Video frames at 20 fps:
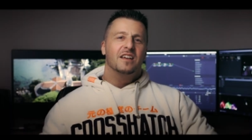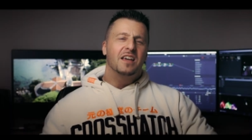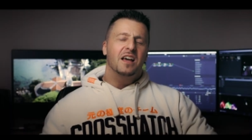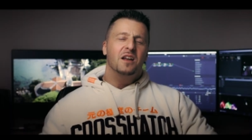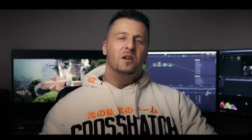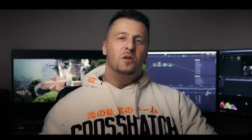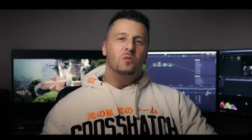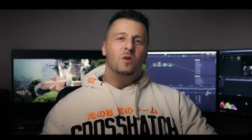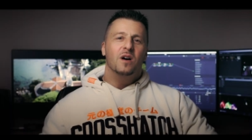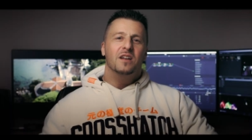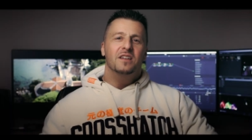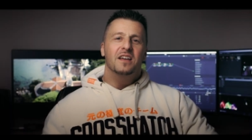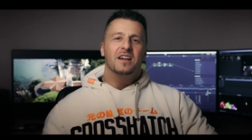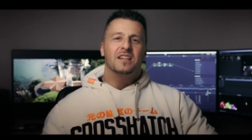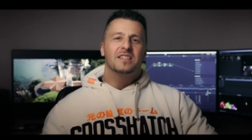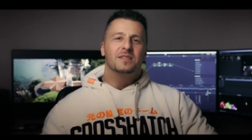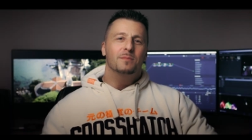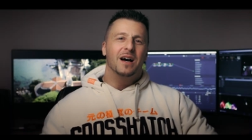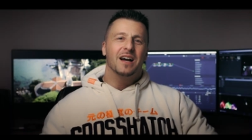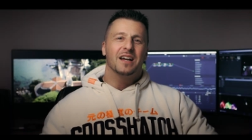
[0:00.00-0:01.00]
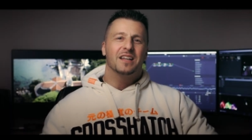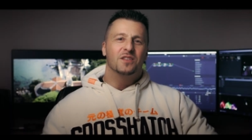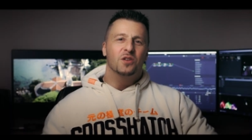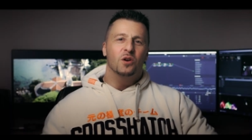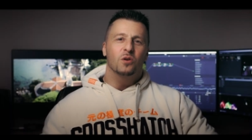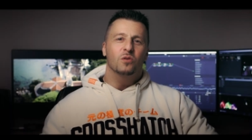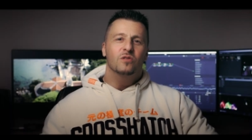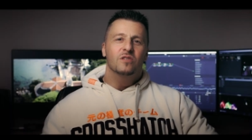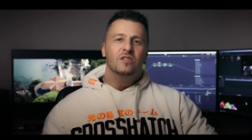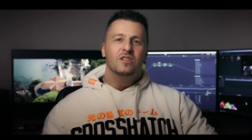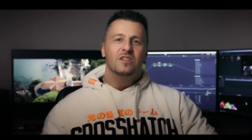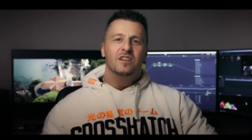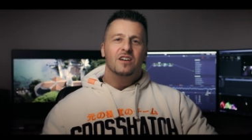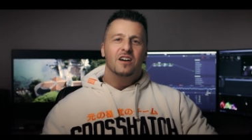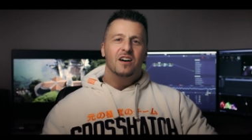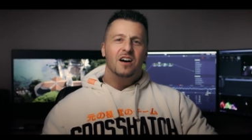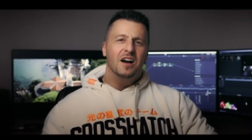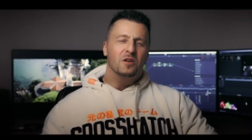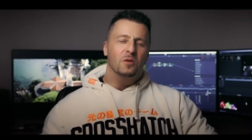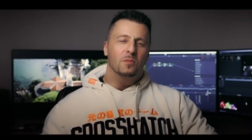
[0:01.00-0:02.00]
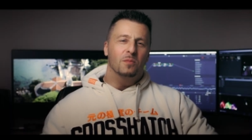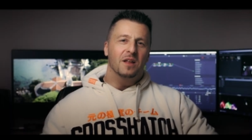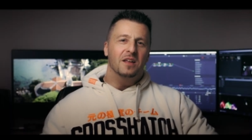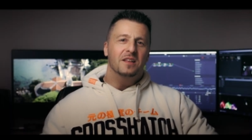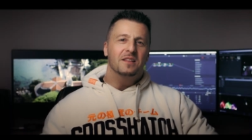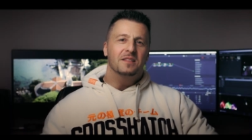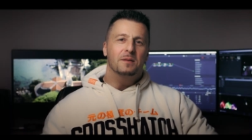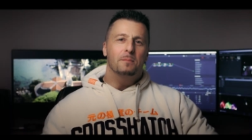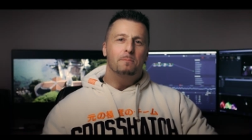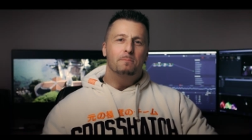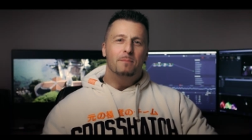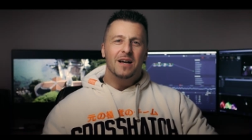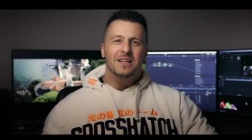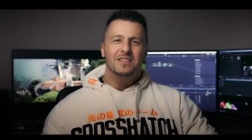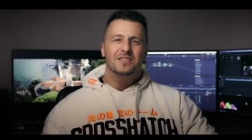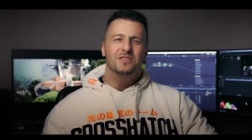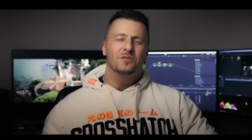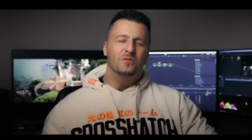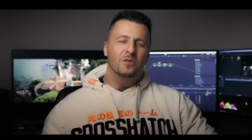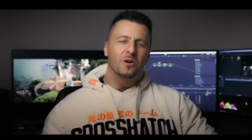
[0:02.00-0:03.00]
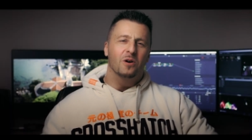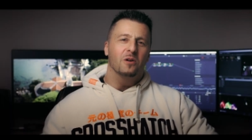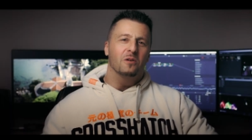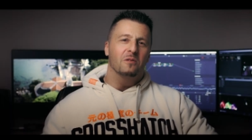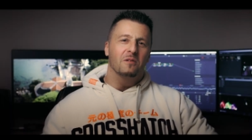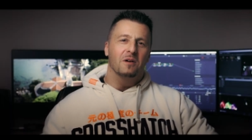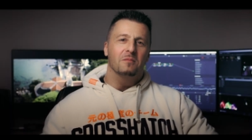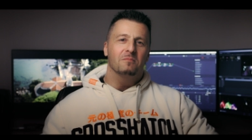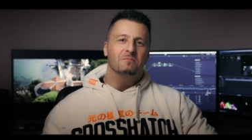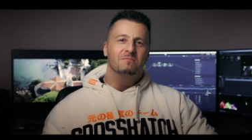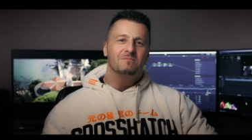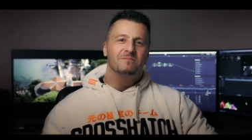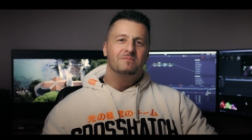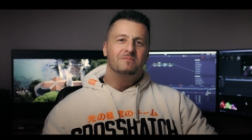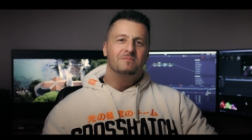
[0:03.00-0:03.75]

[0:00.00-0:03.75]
Canon 1DX Mark II, arguably the best of all of them.